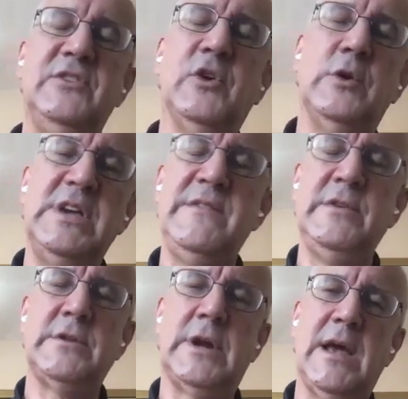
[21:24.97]
So
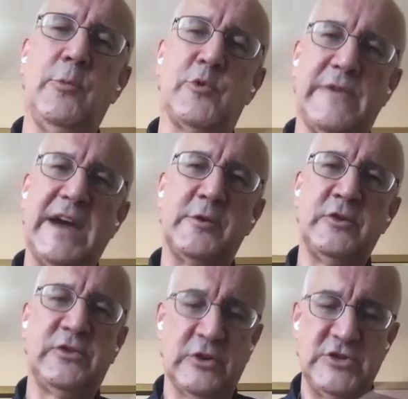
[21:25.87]
even the cloud
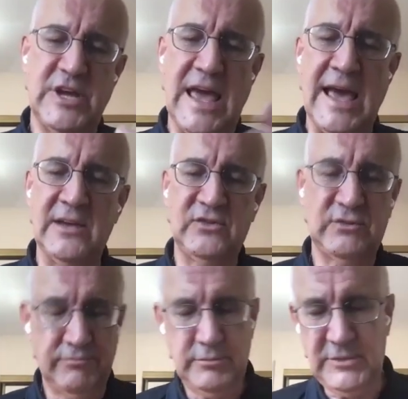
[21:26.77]
providers such as